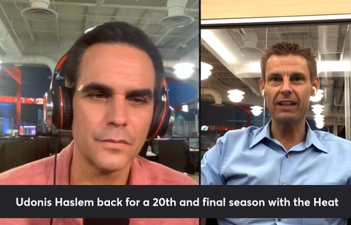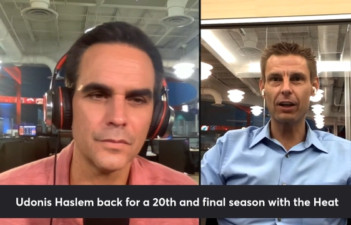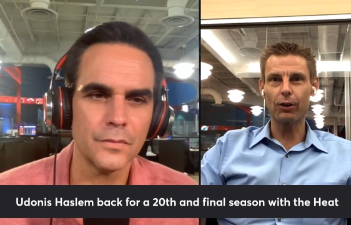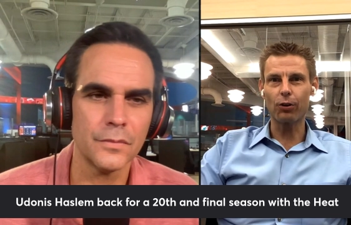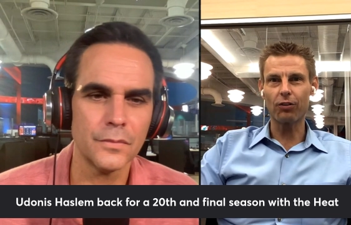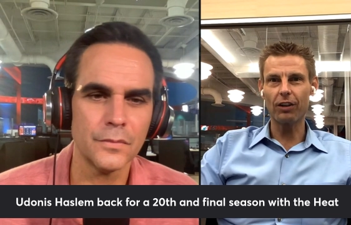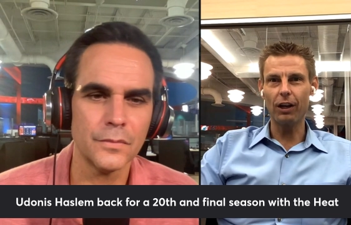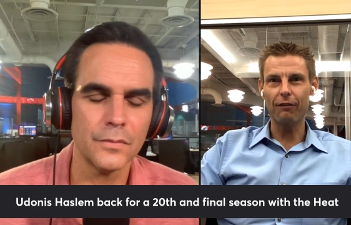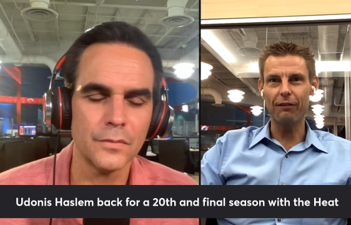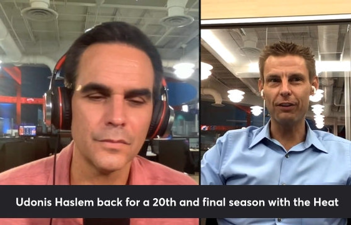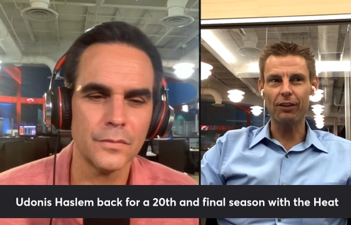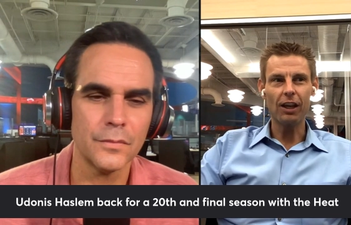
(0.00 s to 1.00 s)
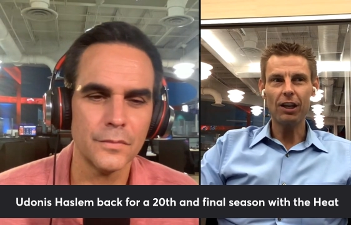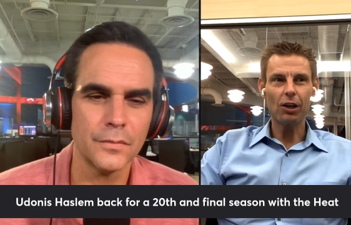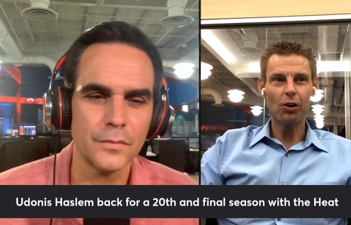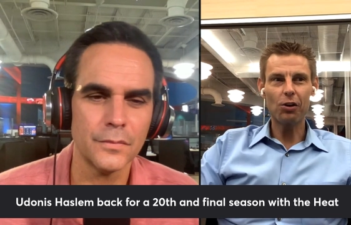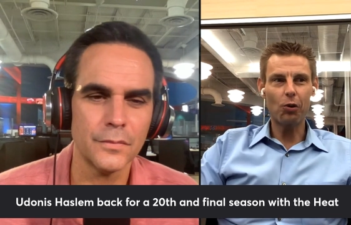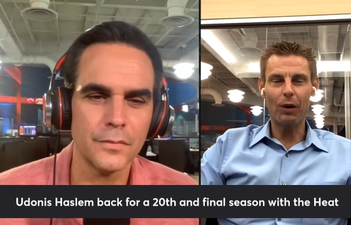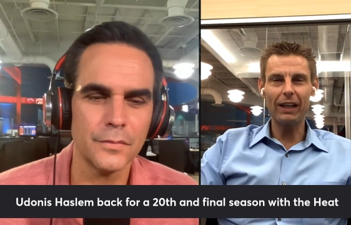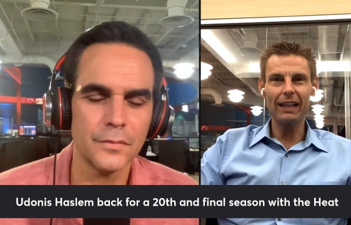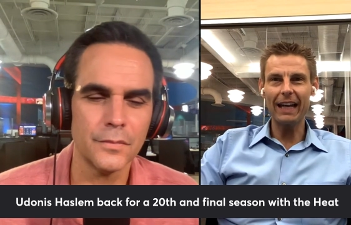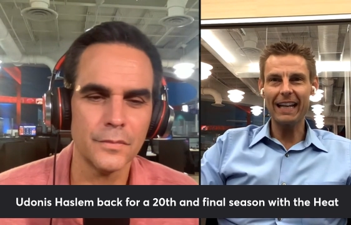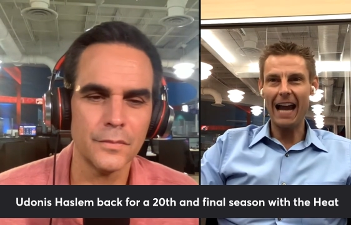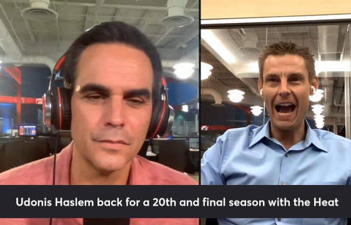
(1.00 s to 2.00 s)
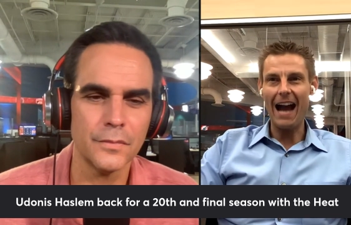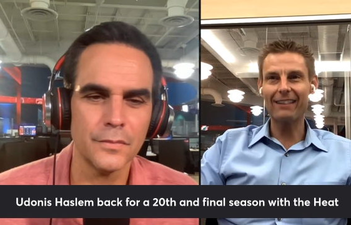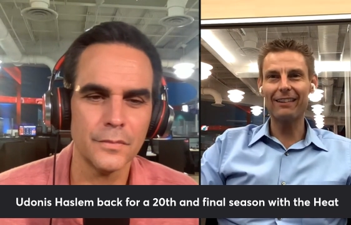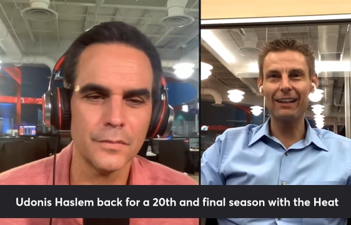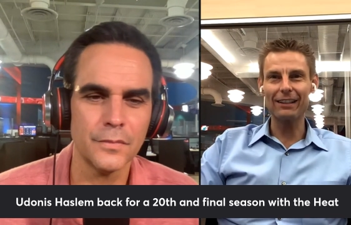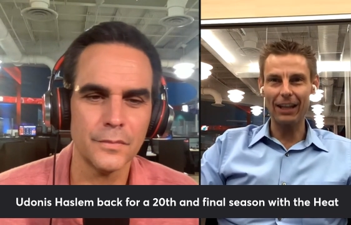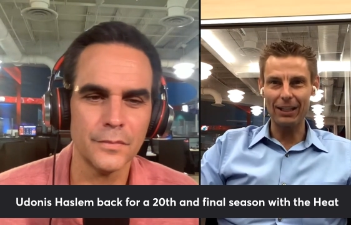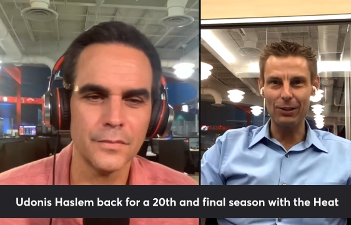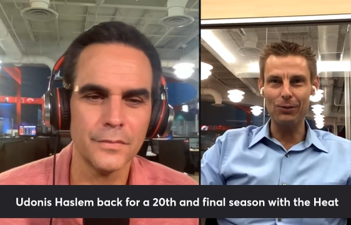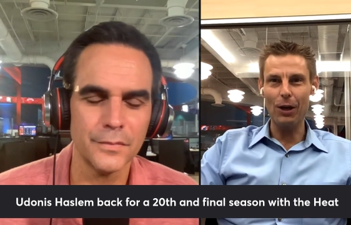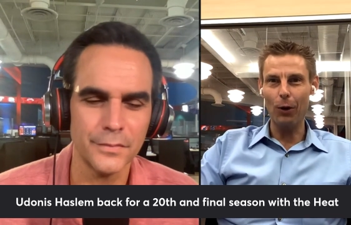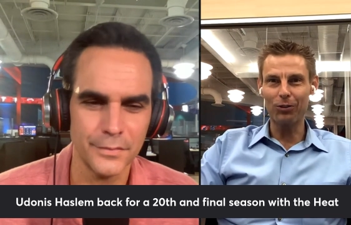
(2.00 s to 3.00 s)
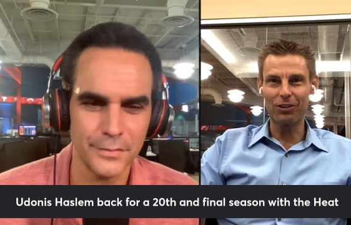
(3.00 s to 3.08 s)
Speaker 1: younger self is quit like acting like you know